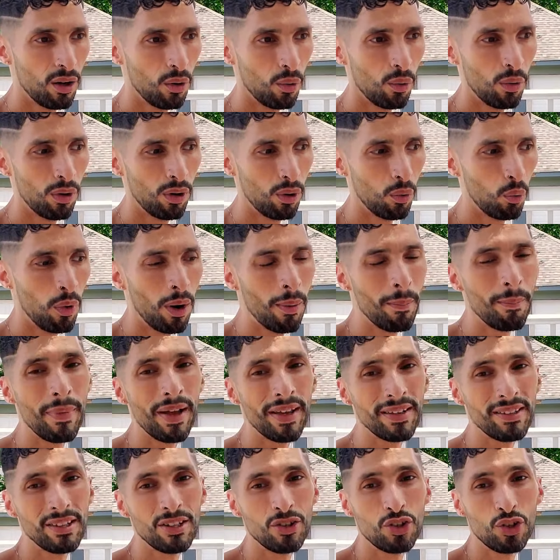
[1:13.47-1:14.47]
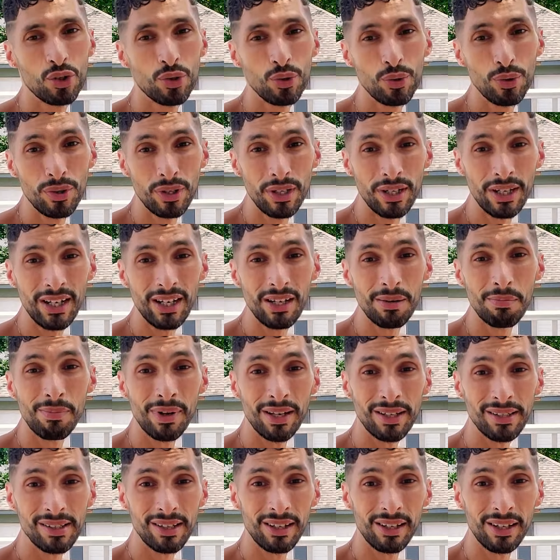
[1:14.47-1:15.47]
Well, what message do you need
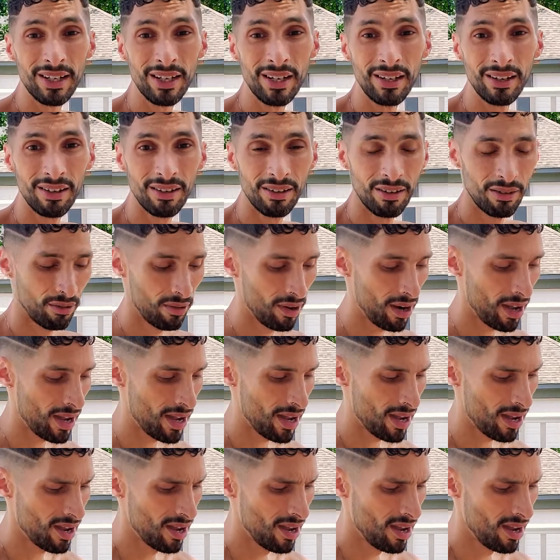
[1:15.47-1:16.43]
mentally, right?